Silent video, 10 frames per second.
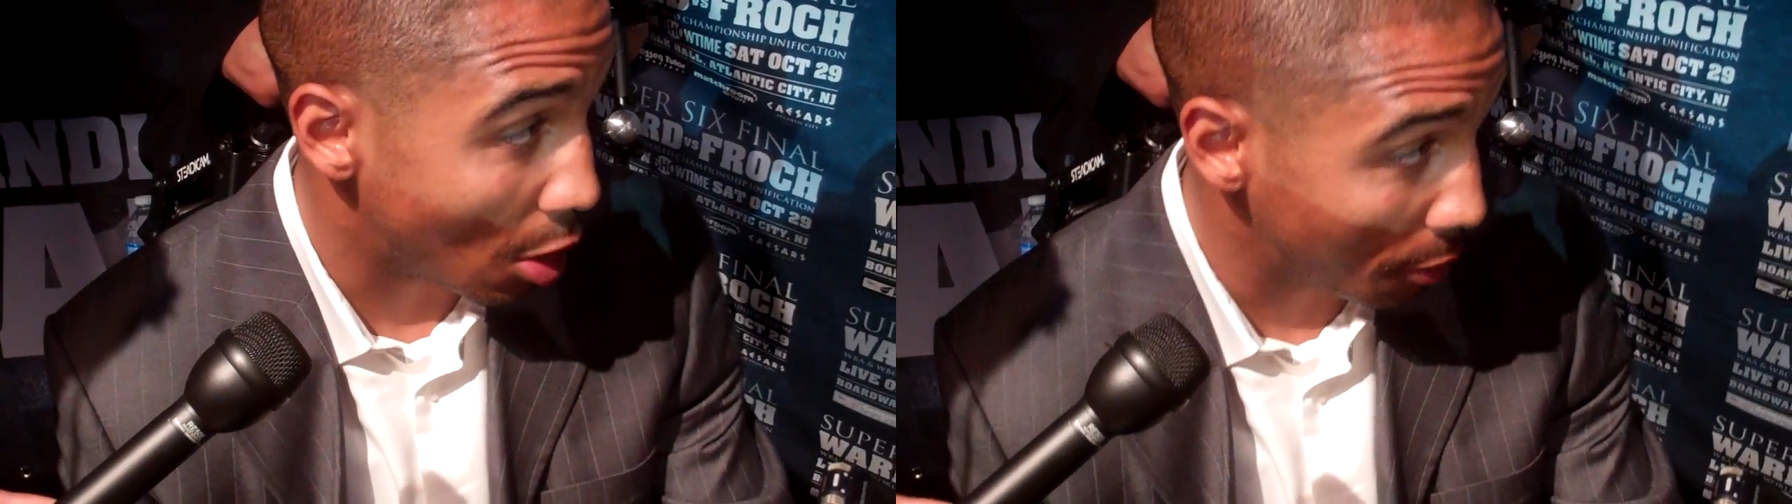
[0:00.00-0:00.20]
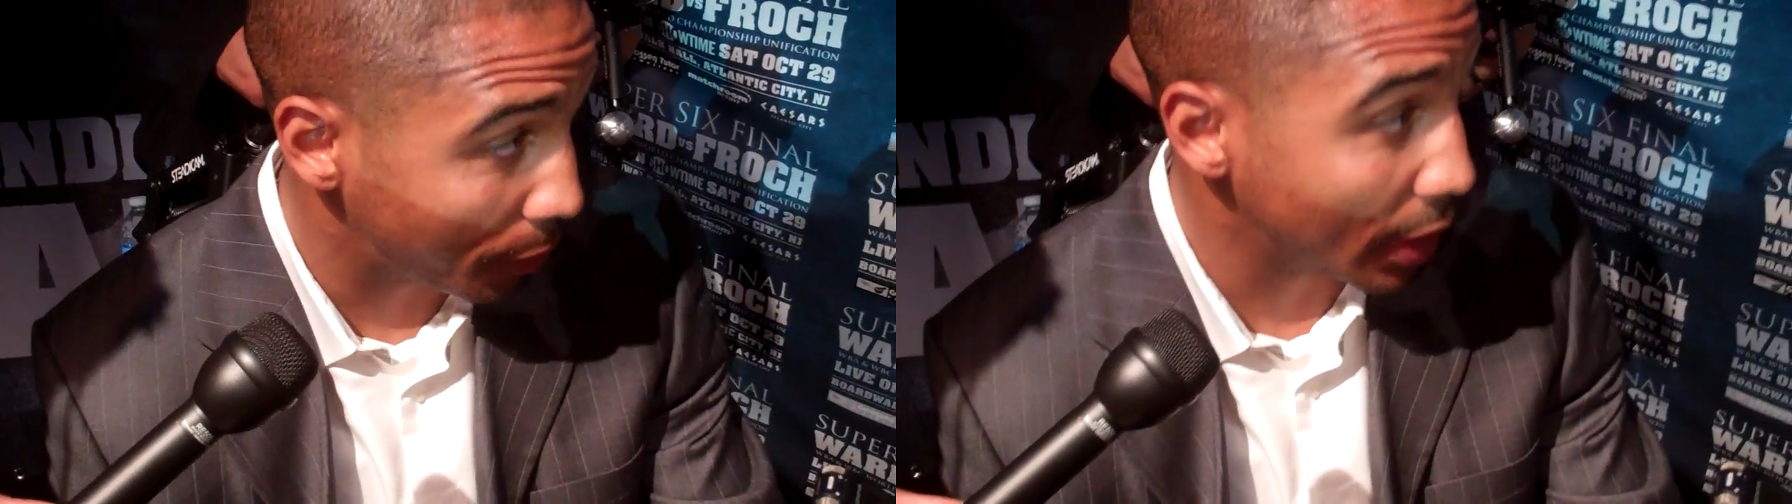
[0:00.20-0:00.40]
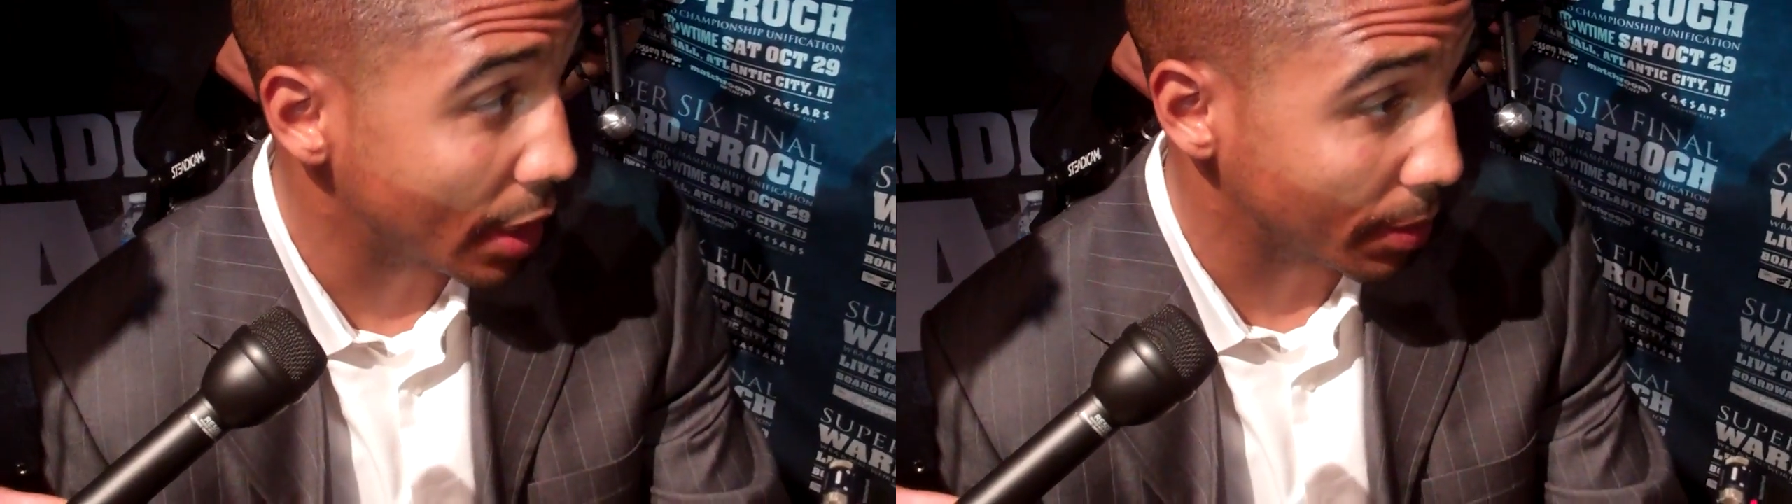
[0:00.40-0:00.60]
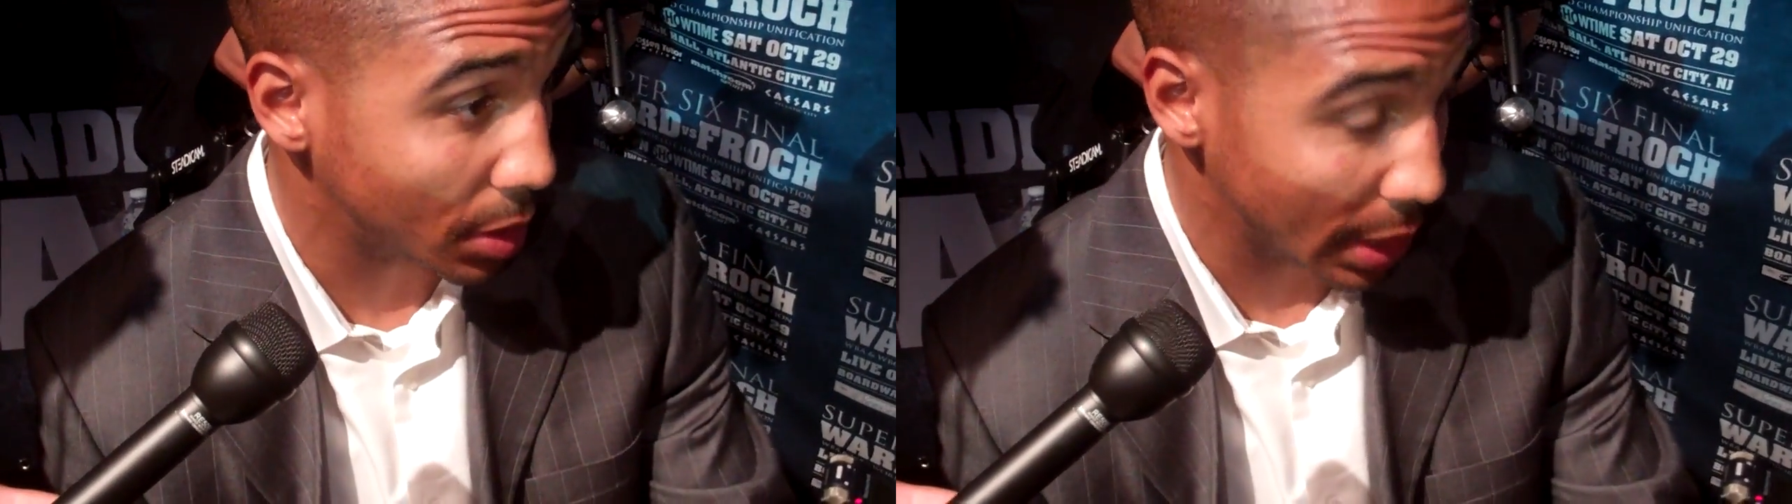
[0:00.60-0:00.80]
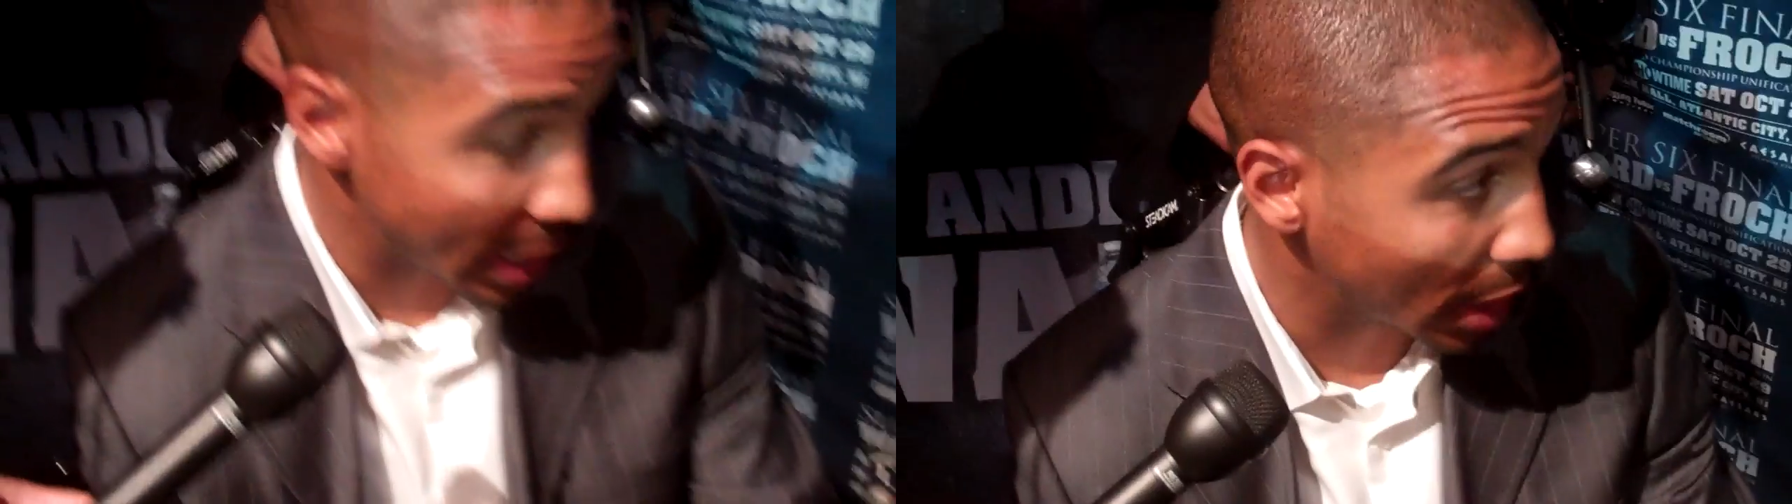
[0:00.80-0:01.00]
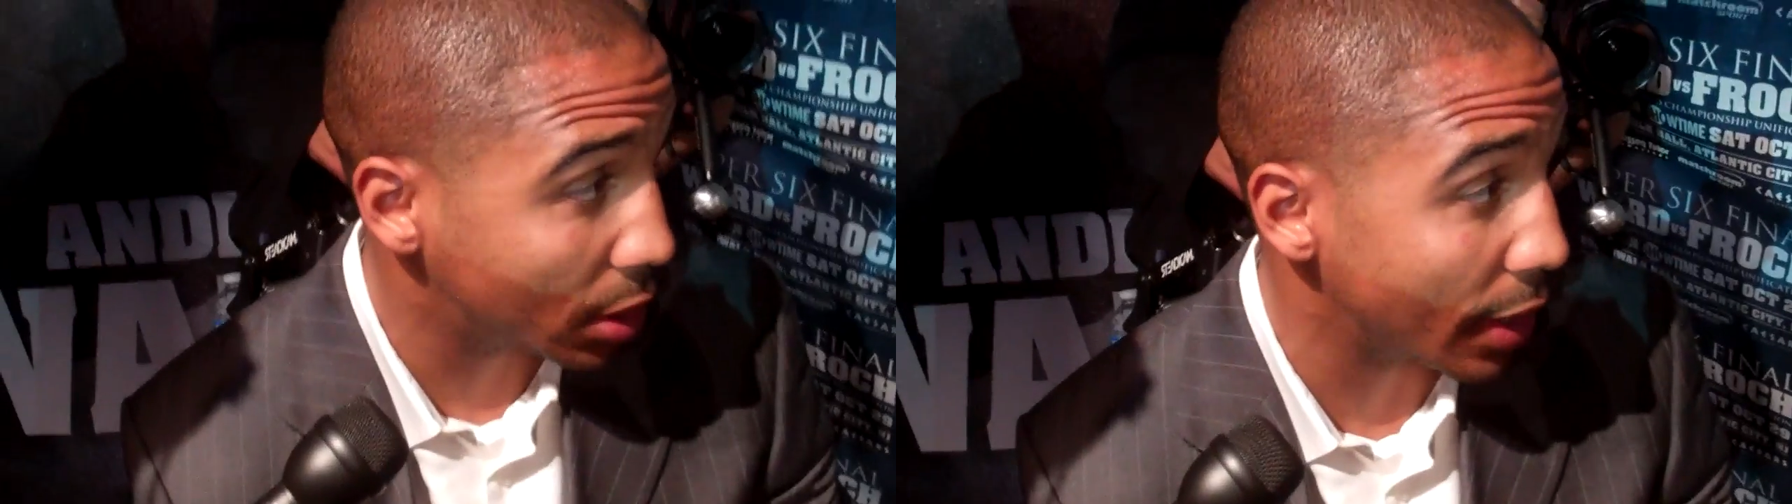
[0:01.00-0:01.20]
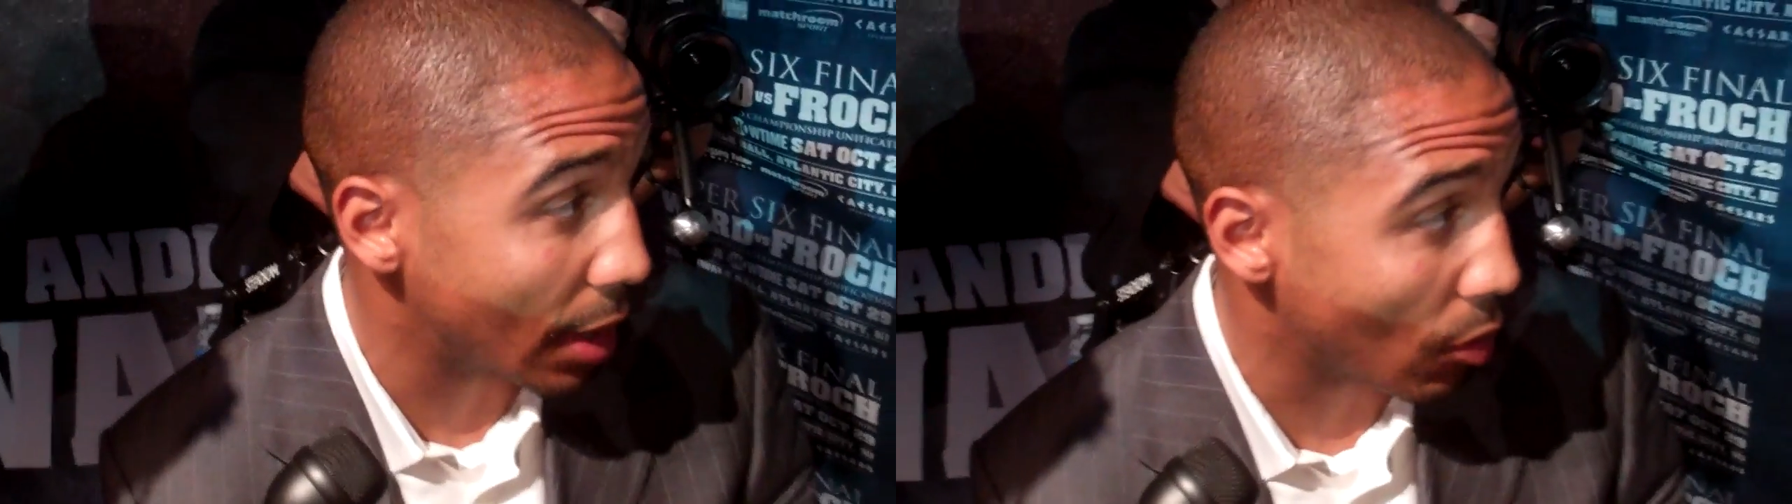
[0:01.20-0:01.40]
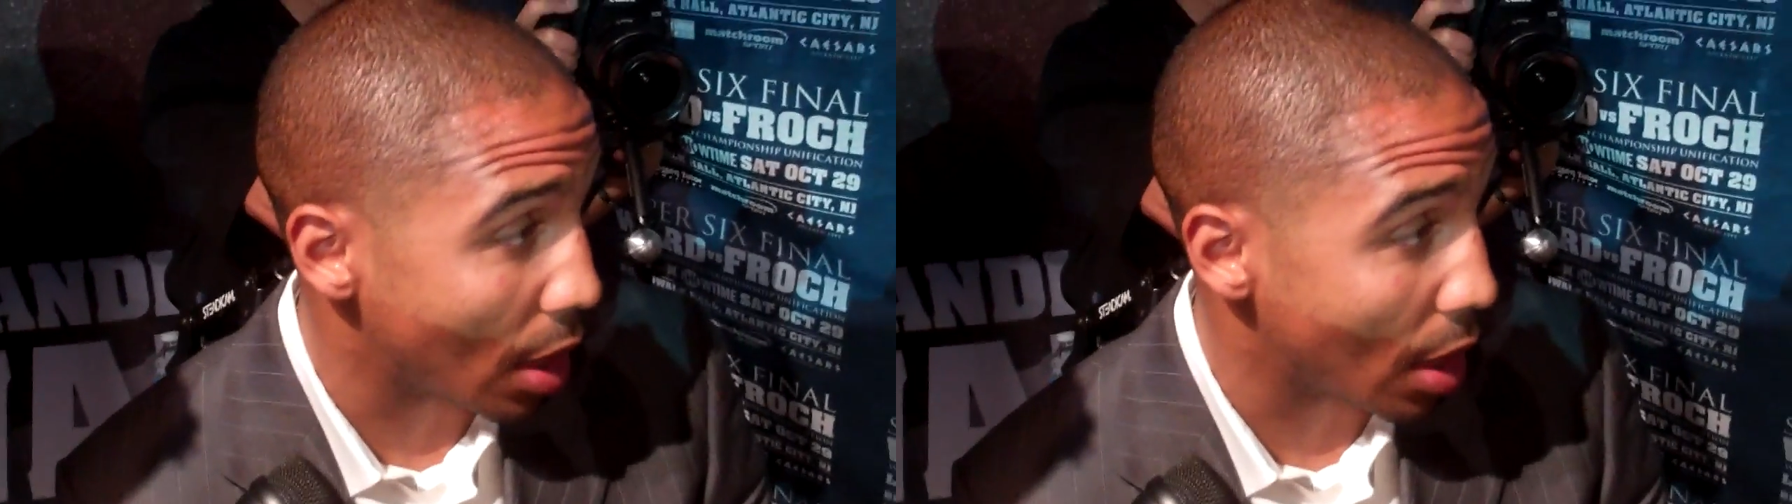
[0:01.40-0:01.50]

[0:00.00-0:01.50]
hopefully, to get into that